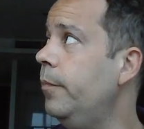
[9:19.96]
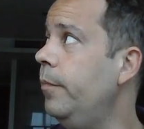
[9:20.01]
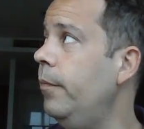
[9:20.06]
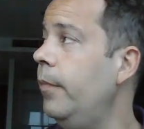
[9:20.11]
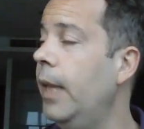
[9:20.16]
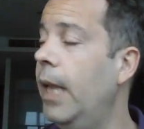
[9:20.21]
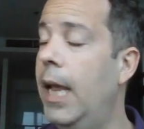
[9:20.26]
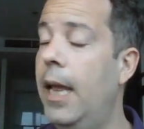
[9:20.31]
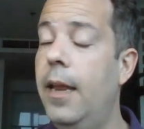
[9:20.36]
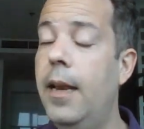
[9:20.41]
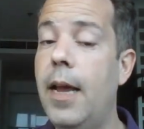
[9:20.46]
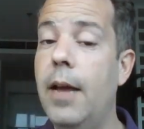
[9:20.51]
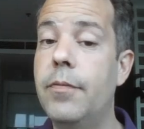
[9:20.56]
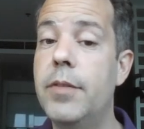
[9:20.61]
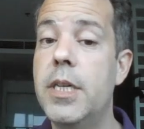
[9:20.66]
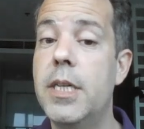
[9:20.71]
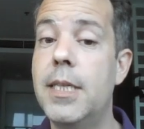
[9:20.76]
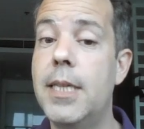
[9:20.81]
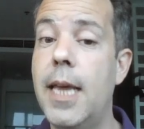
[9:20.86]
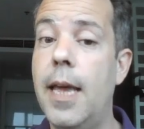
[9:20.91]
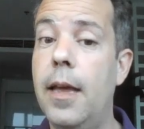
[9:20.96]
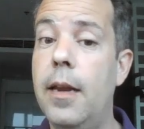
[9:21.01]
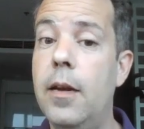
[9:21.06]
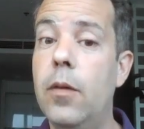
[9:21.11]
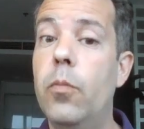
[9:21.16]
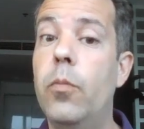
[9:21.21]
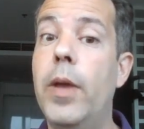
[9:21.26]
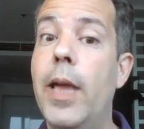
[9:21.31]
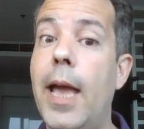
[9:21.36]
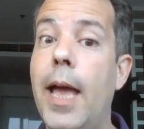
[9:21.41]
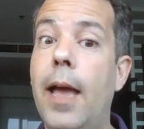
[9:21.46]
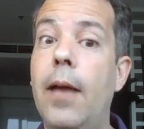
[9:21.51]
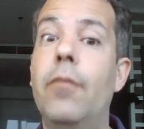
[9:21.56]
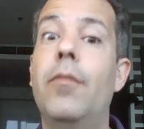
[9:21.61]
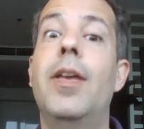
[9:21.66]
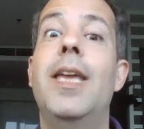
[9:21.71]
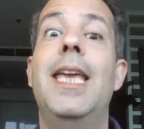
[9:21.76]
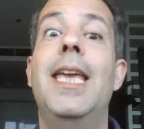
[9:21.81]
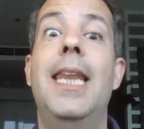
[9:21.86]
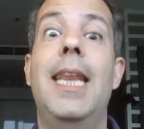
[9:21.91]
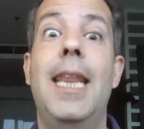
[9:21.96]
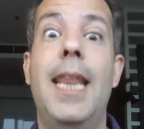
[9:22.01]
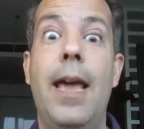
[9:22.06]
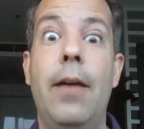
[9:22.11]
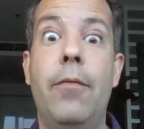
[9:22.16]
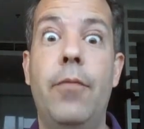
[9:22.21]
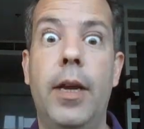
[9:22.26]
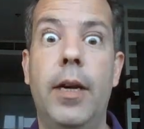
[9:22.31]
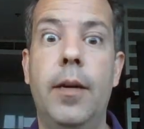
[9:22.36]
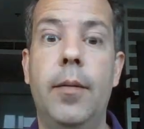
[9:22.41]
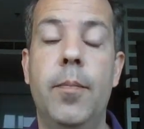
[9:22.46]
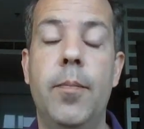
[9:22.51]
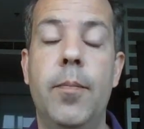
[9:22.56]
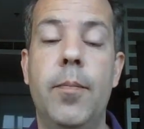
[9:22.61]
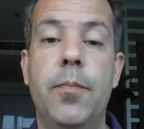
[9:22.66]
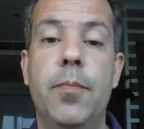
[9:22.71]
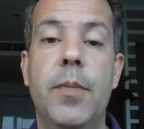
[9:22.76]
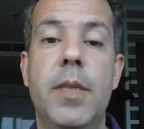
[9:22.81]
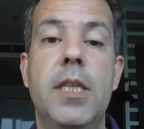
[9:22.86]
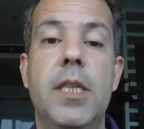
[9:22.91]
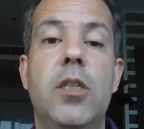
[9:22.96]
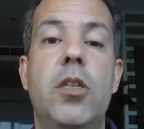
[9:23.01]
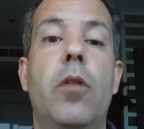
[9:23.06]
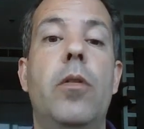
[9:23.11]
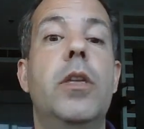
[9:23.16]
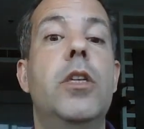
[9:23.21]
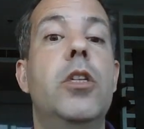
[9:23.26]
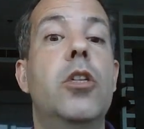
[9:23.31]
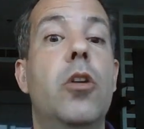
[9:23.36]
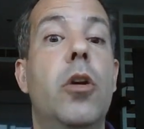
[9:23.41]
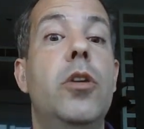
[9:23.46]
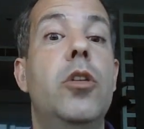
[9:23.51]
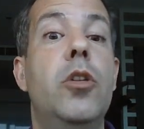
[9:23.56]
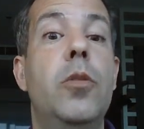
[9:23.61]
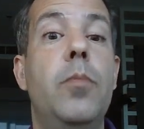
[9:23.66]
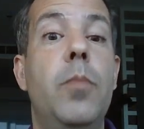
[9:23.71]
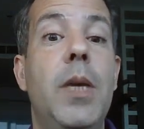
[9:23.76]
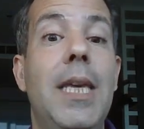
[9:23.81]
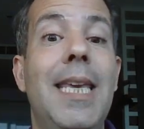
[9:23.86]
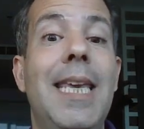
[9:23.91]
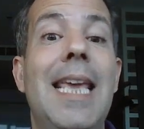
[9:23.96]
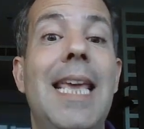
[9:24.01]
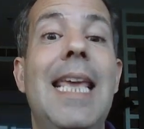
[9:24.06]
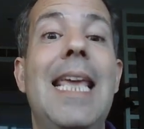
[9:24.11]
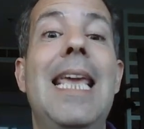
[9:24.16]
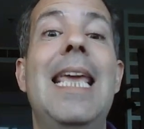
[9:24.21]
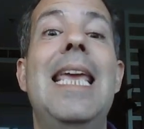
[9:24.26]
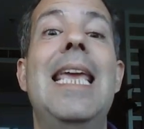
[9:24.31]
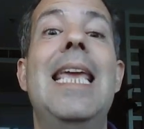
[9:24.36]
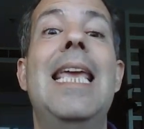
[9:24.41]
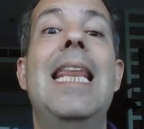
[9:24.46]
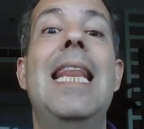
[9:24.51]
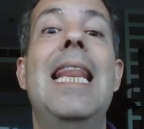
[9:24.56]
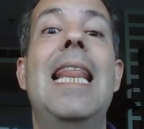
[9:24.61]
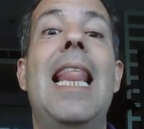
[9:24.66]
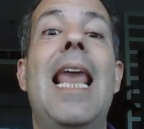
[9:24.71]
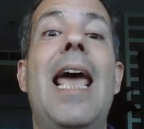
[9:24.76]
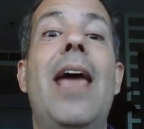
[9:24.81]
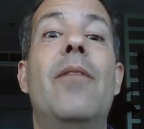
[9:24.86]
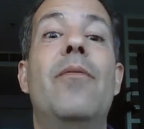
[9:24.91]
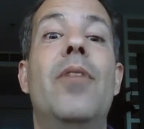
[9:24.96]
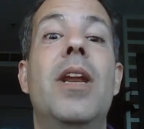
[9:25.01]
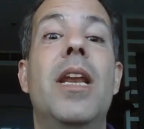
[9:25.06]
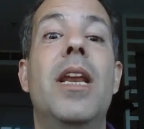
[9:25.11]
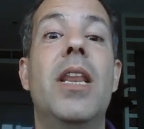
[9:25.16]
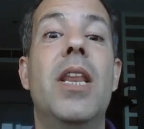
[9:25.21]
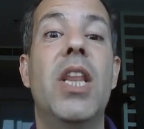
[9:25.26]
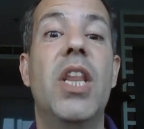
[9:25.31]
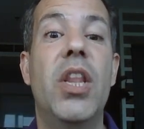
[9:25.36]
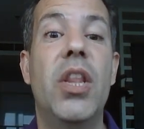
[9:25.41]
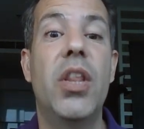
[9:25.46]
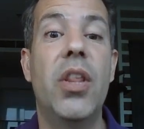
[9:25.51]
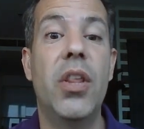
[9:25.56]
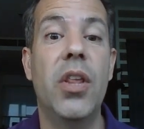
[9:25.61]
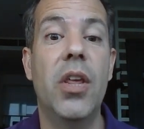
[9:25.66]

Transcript: And after 10, we have 11. So it's going to be 11th.